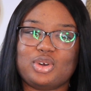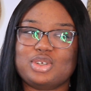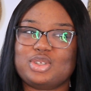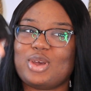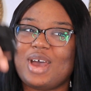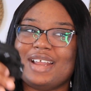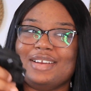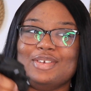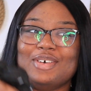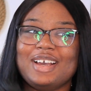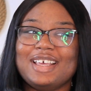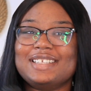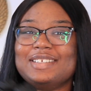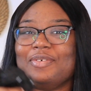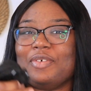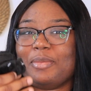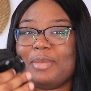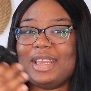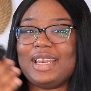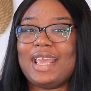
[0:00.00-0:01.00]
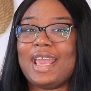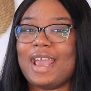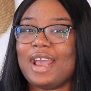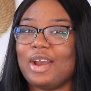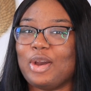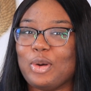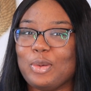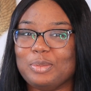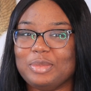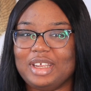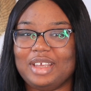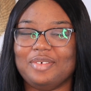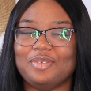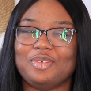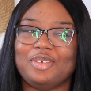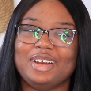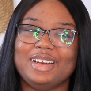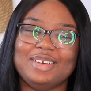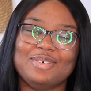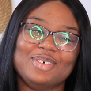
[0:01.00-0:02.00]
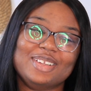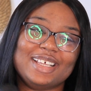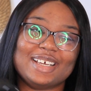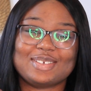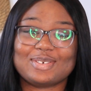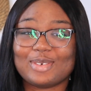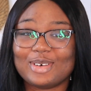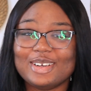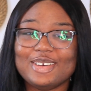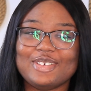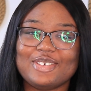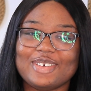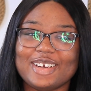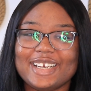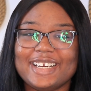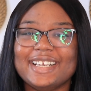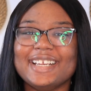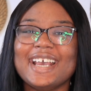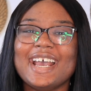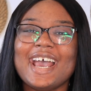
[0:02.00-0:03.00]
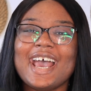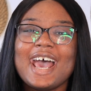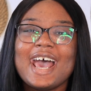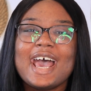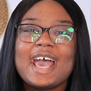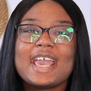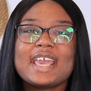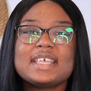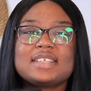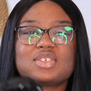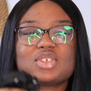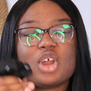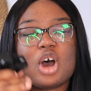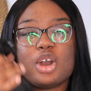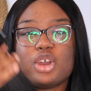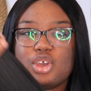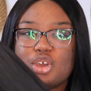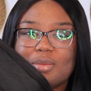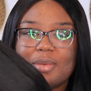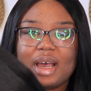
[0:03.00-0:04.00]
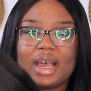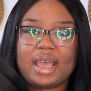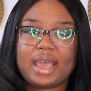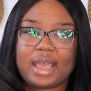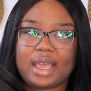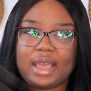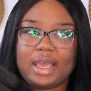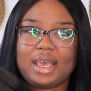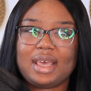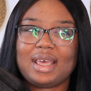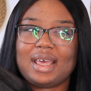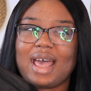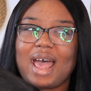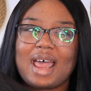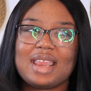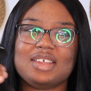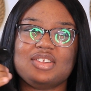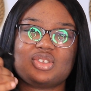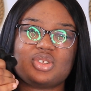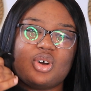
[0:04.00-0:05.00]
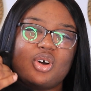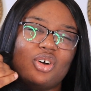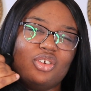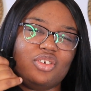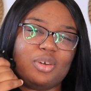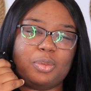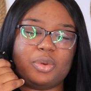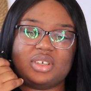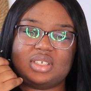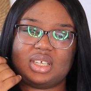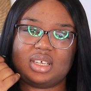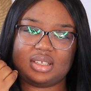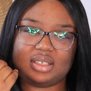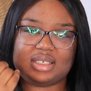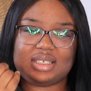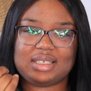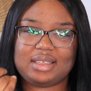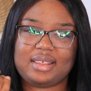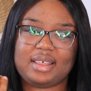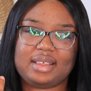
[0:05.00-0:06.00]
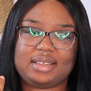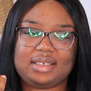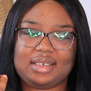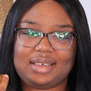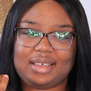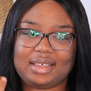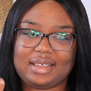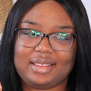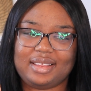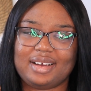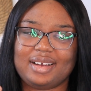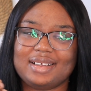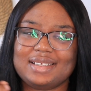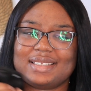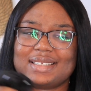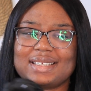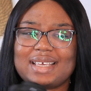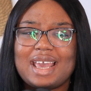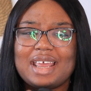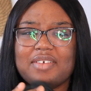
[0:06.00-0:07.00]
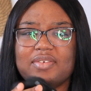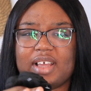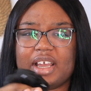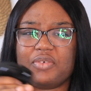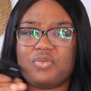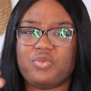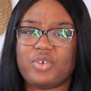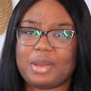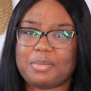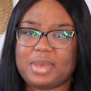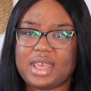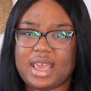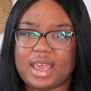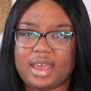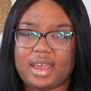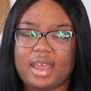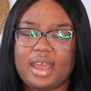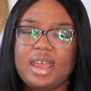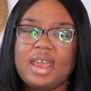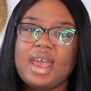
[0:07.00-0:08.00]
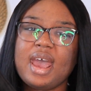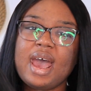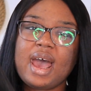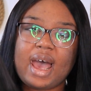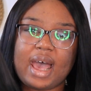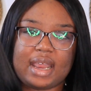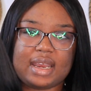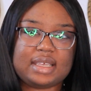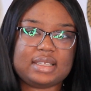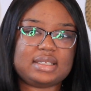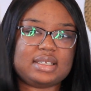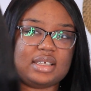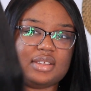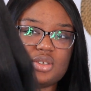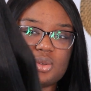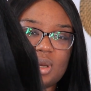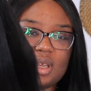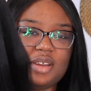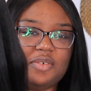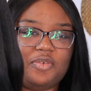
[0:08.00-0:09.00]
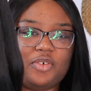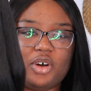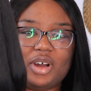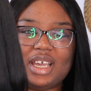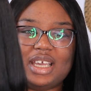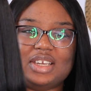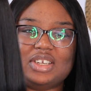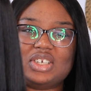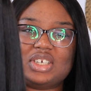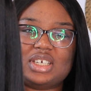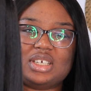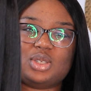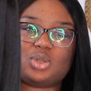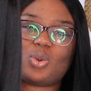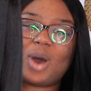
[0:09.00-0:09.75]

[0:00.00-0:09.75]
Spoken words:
So I did not get it from any hair company, for anyone that's wondering. It's not human hair and it's not 100% synthetic either. It's kind of like Remy hair and it's in 24 inches.